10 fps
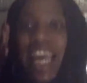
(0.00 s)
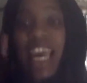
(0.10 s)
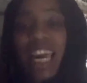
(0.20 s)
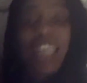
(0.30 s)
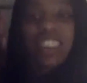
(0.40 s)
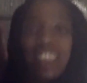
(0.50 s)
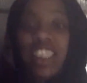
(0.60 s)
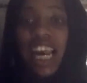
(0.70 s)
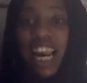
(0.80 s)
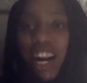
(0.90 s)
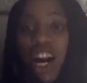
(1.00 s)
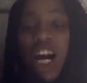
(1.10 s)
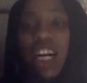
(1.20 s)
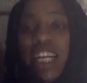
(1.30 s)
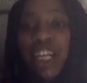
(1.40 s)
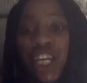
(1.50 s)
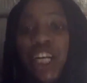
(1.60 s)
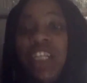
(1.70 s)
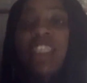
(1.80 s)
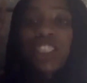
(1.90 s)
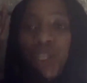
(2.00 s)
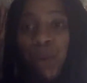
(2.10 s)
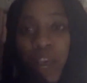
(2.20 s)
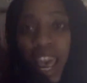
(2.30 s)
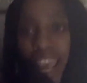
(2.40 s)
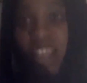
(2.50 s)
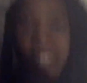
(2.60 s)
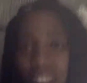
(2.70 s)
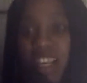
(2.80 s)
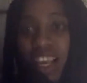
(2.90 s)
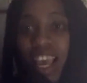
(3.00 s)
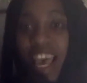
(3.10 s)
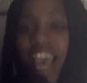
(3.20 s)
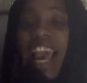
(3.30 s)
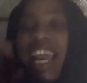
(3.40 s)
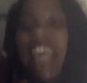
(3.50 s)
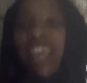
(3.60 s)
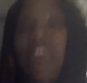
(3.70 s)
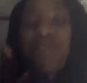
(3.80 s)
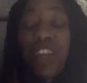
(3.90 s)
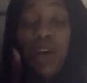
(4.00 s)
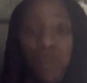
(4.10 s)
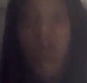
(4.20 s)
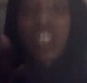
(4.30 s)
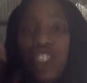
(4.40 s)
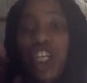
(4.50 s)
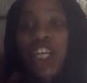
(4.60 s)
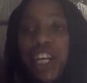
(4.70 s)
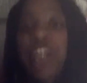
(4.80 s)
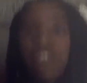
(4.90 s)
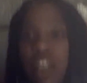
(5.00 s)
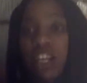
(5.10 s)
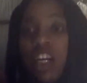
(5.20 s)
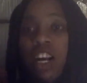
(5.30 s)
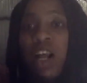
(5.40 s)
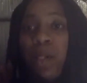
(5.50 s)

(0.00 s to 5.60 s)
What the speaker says: is there a cure to hate? And if there was a cure,